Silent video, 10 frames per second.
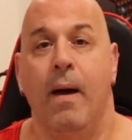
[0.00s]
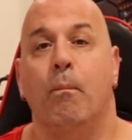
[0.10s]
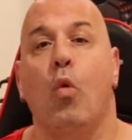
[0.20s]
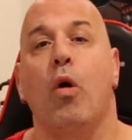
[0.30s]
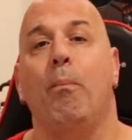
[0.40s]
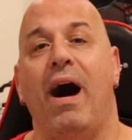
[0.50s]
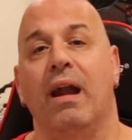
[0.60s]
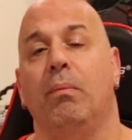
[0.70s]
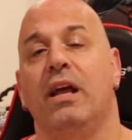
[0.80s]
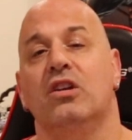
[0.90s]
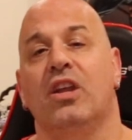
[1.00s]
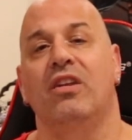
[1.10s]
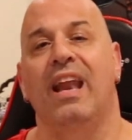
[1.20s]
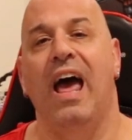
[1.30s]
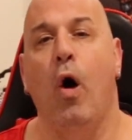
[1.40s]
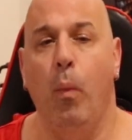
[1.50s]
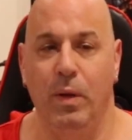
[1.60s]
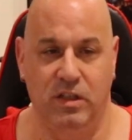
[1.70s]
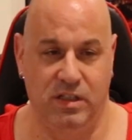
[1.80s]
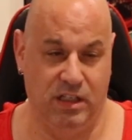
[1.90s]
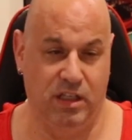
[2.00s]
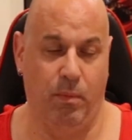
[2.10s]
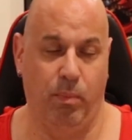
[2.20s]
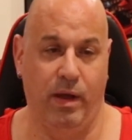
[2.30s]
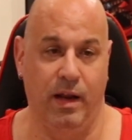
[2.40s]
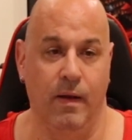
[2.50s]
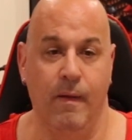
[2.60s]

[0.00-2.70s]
More bottom layers doesn't help it stick to the plate.